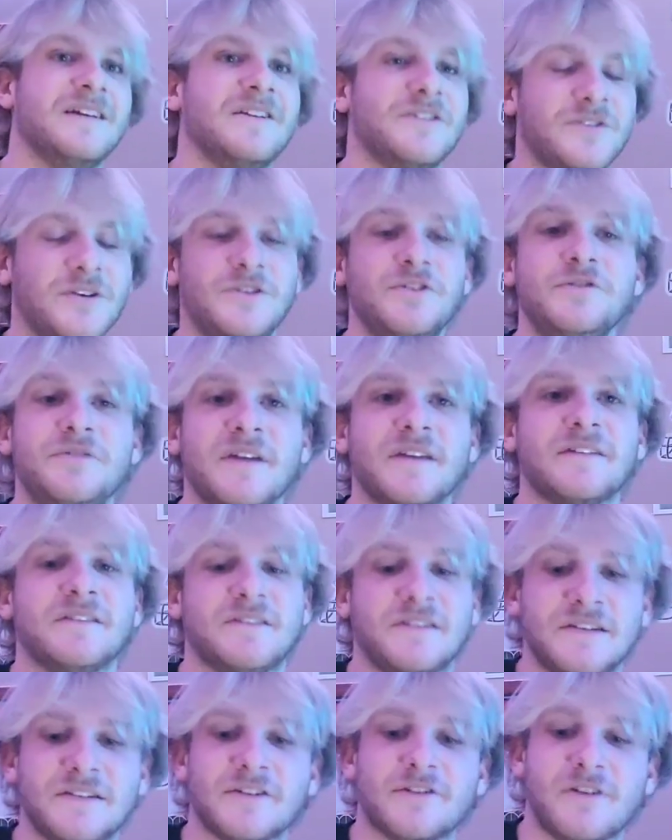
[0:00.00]
so I do think
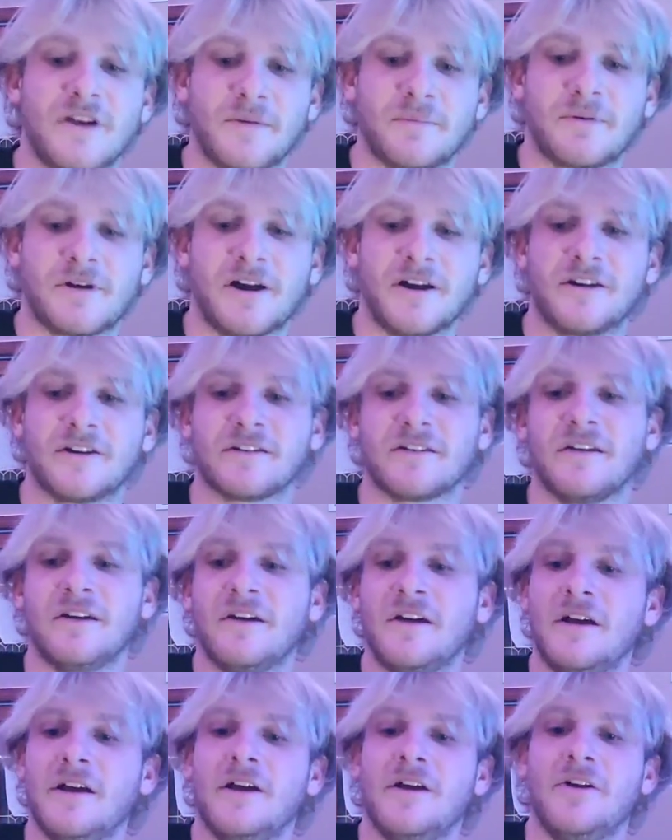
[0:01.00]
this is a great product,
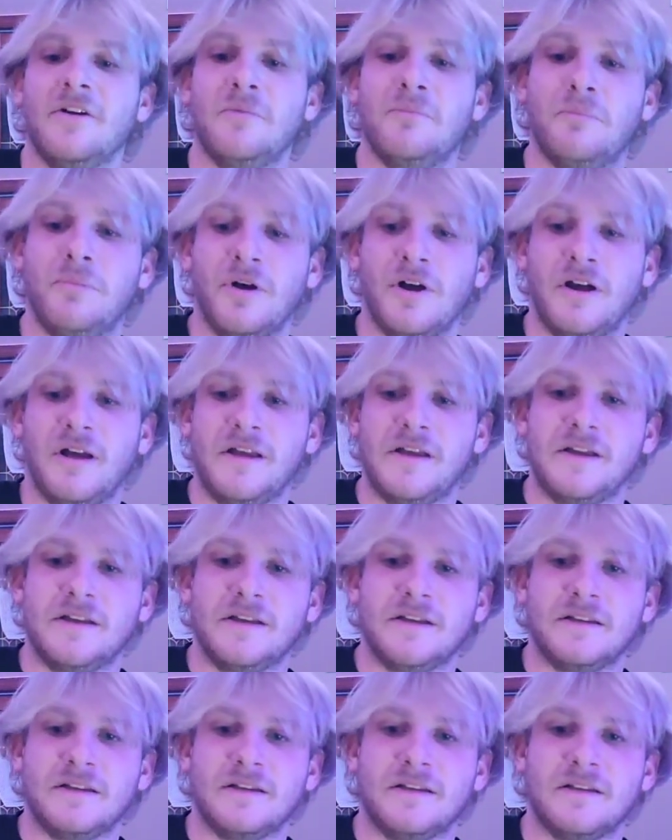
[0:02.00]
but
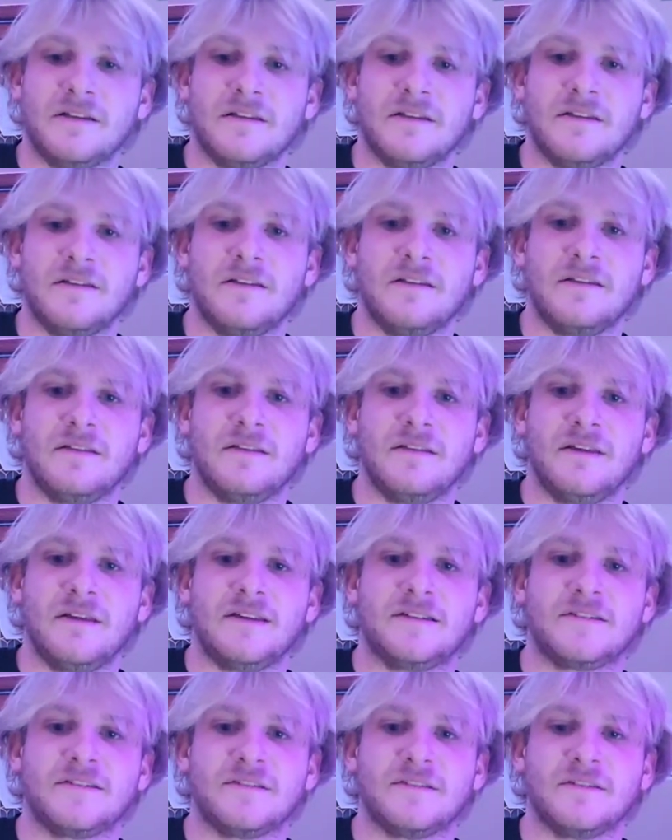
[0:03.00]

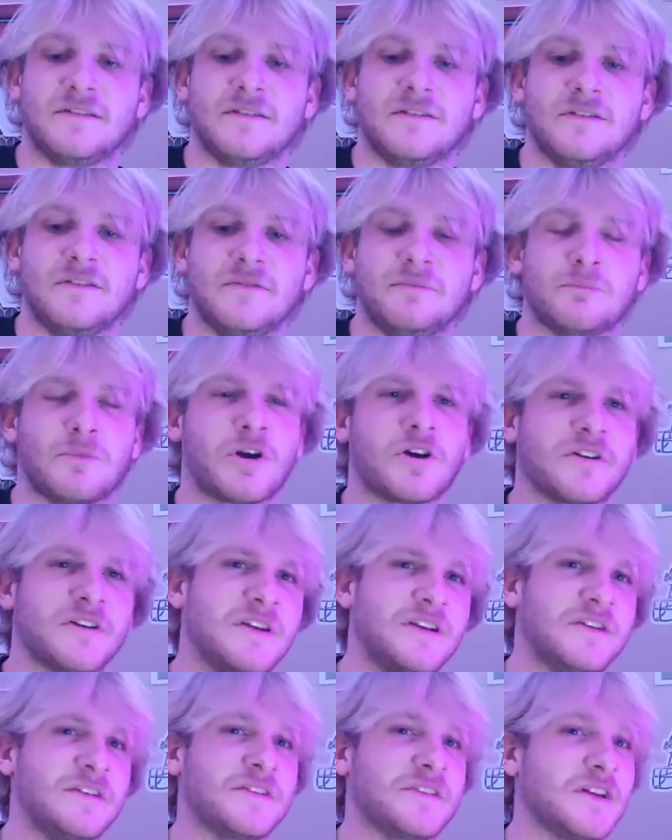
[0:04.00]
it's
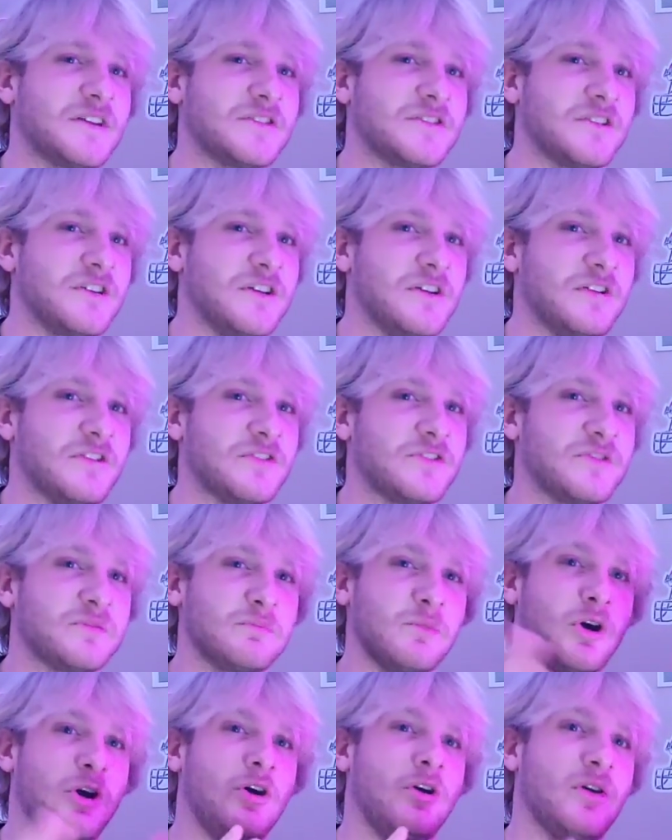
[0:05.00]
marketed to such a
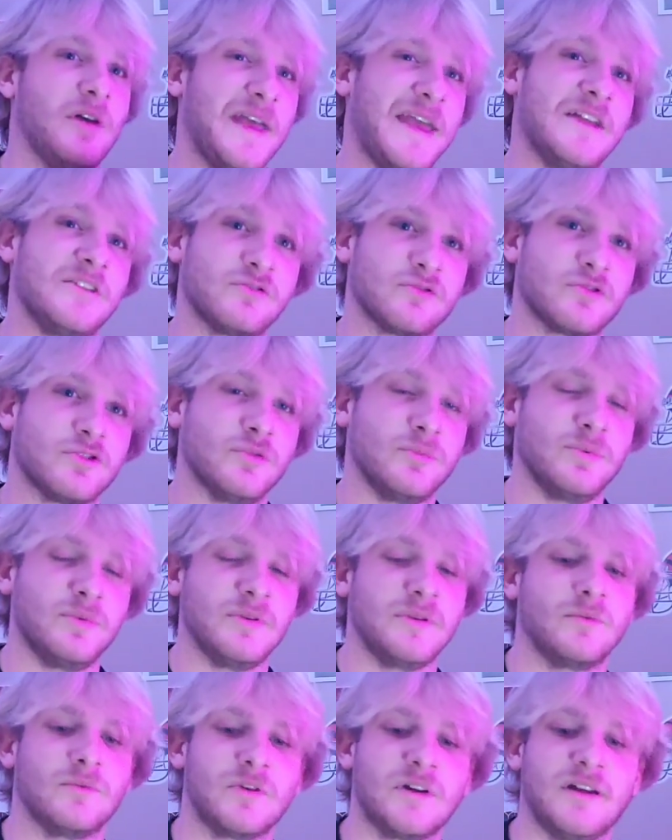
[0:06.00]
small age group
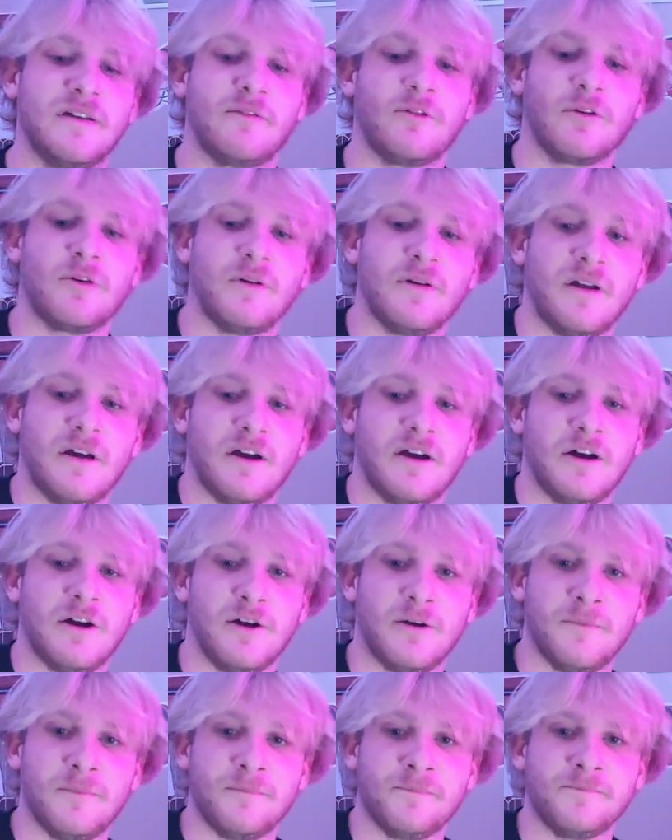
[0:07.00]
and whatever,
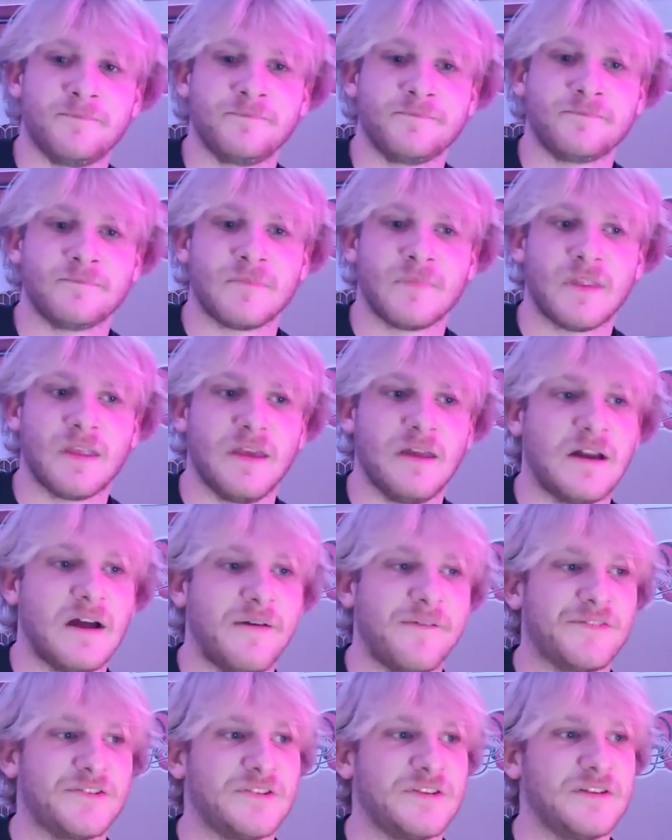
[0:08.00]
and
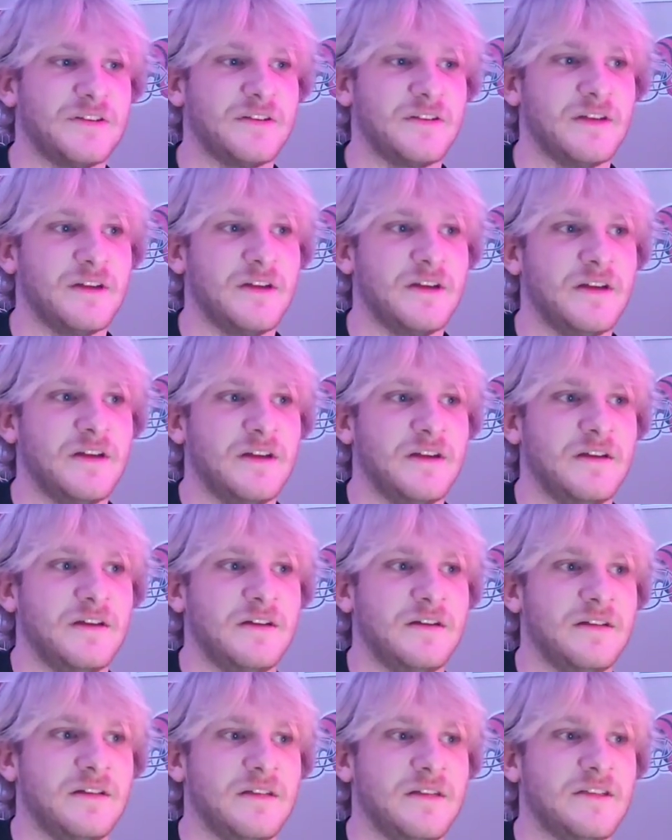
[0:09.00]
obviously
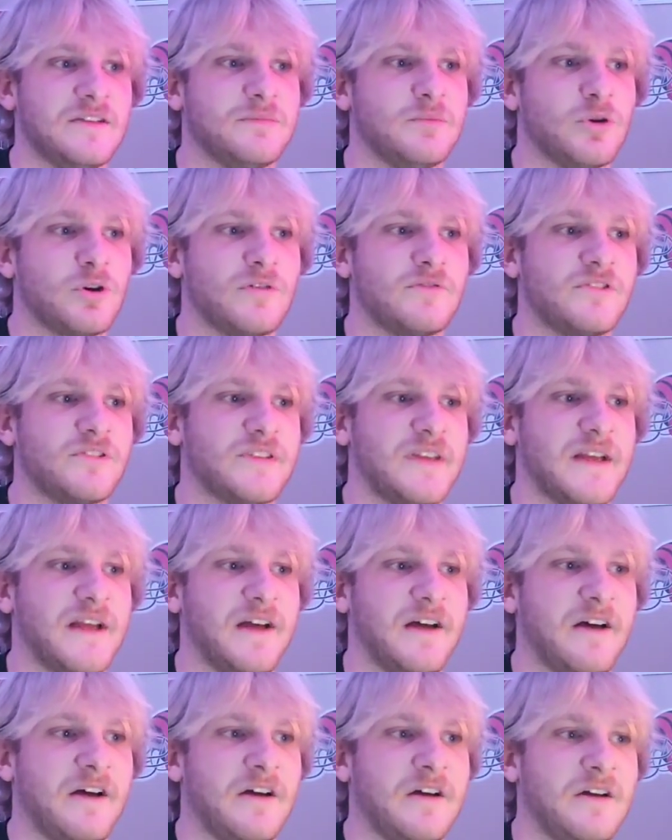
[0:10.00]
it's more of just like
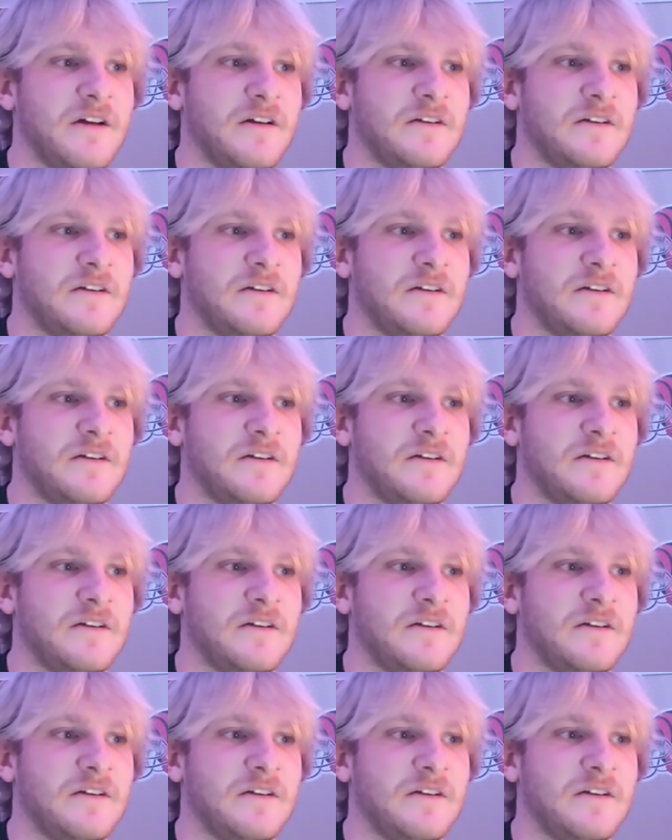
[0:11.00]
a